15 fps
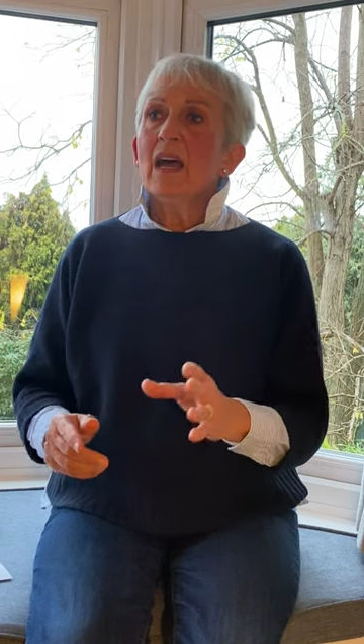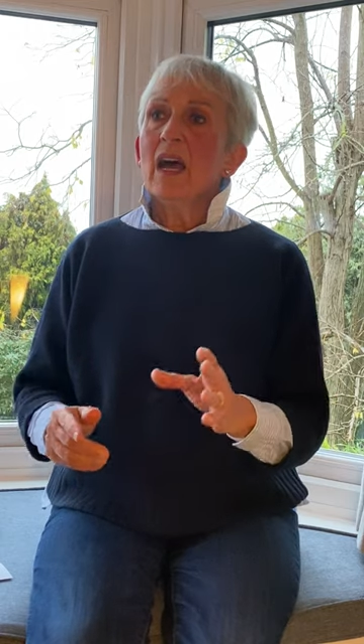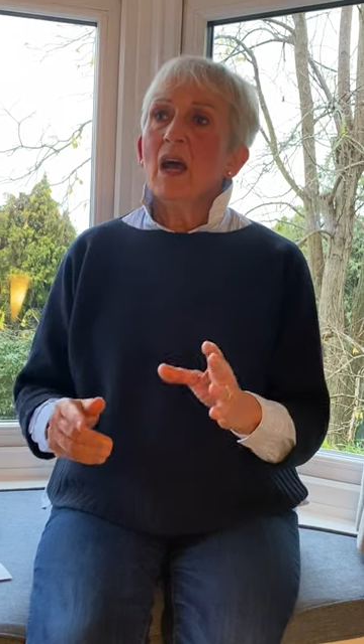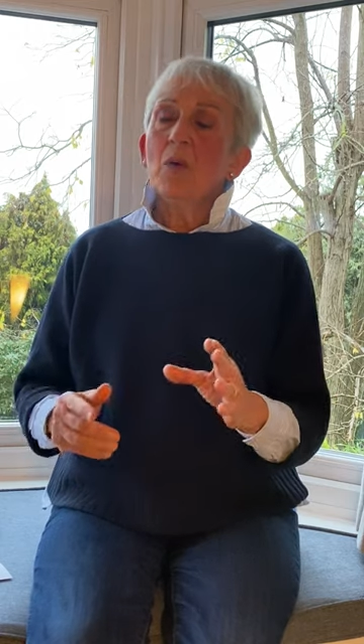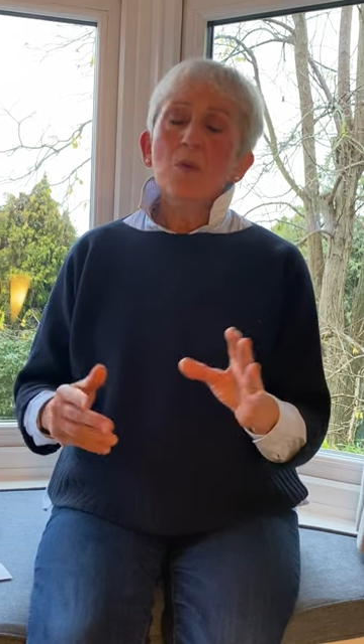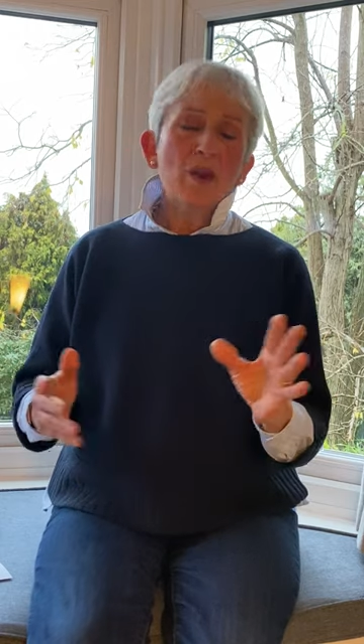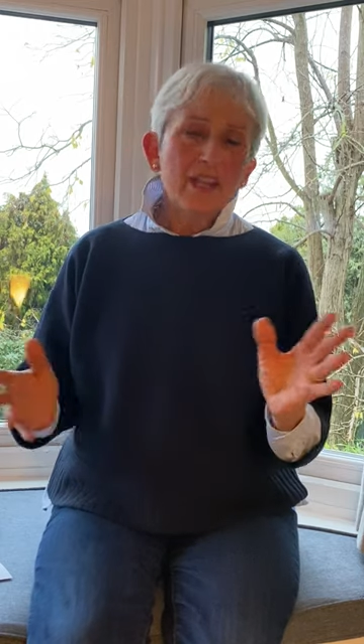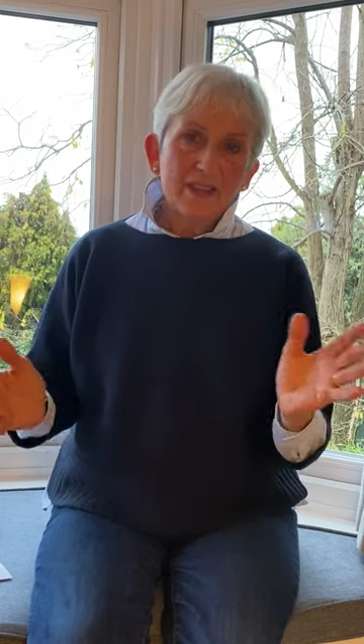
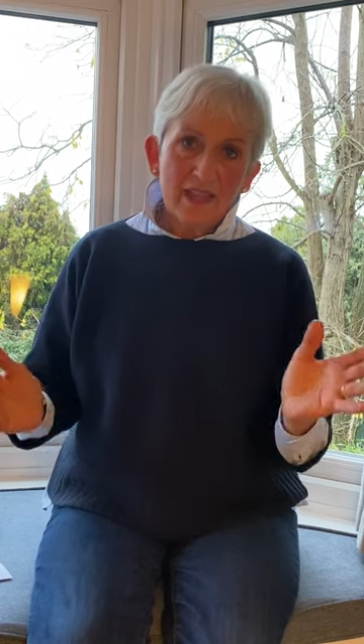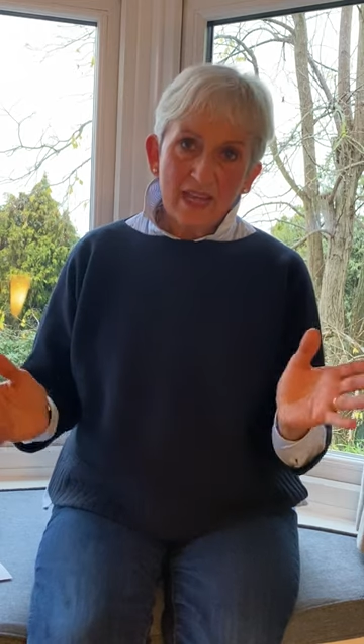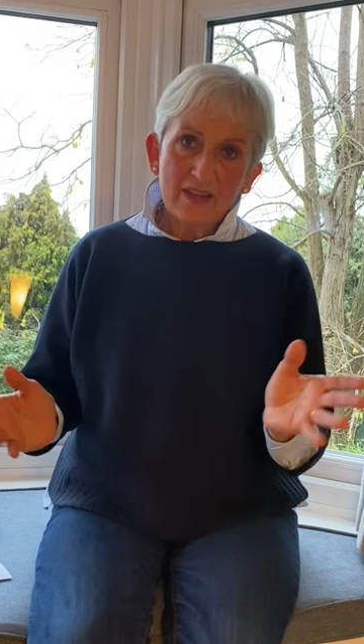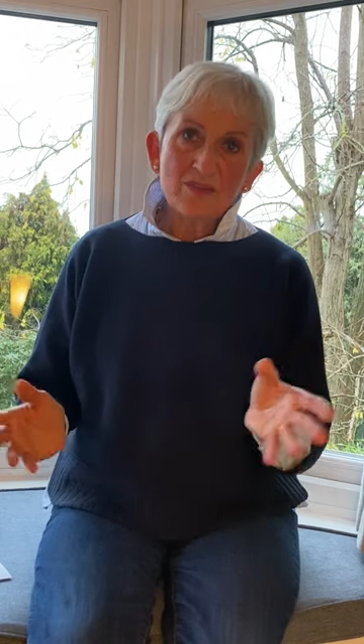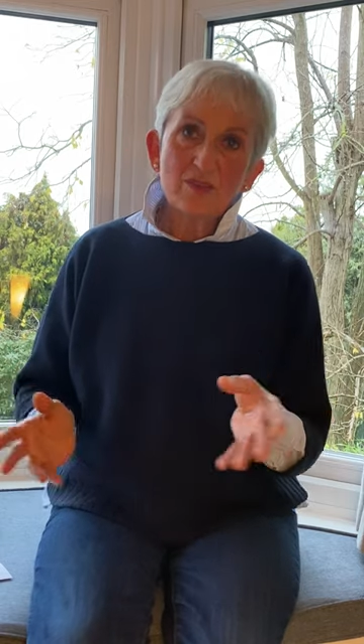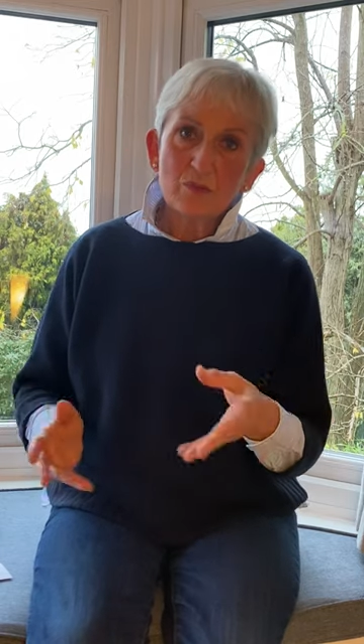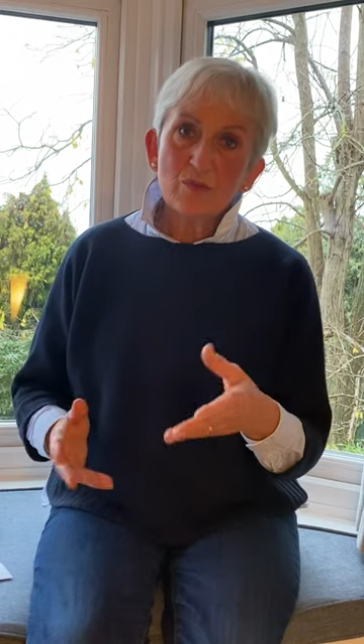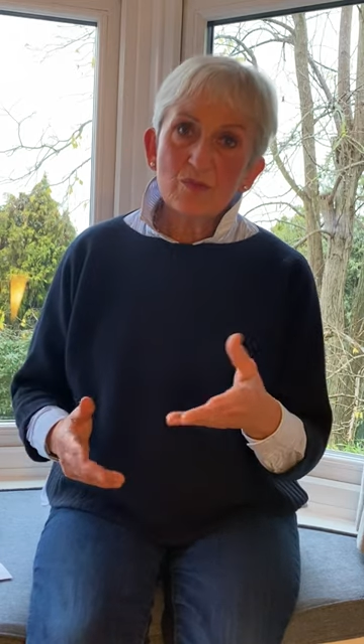When that
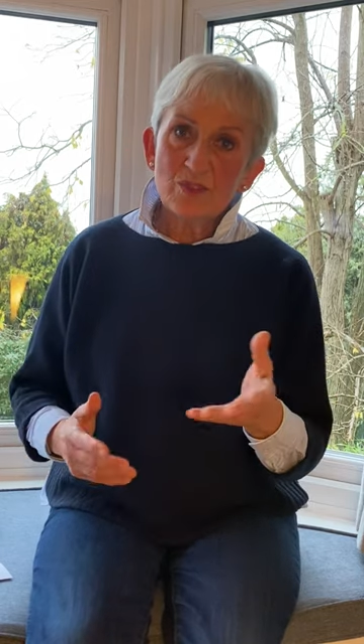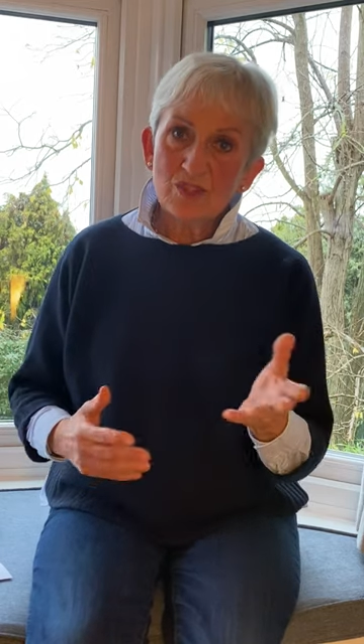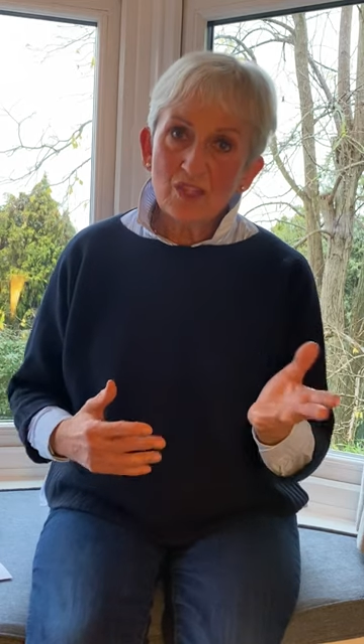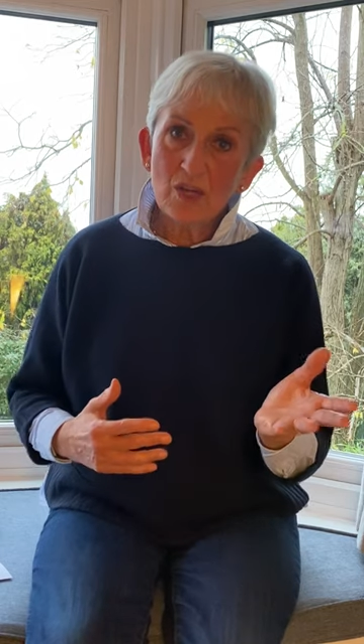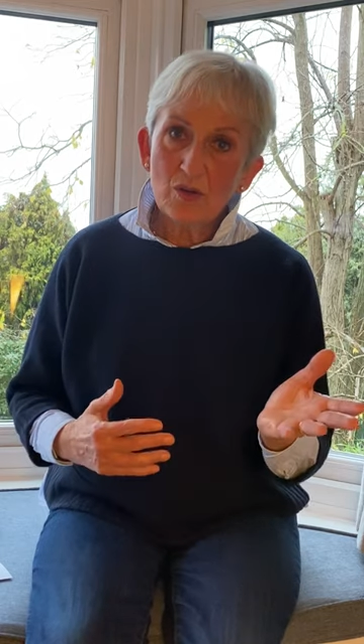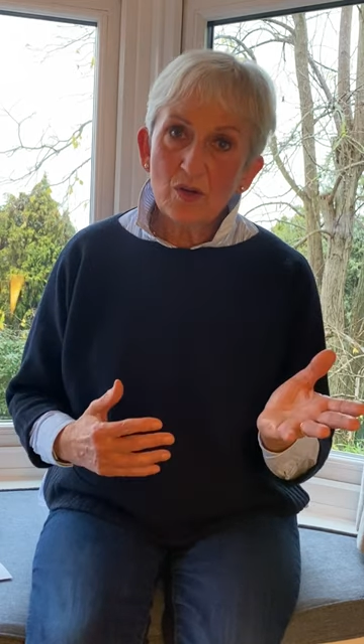was no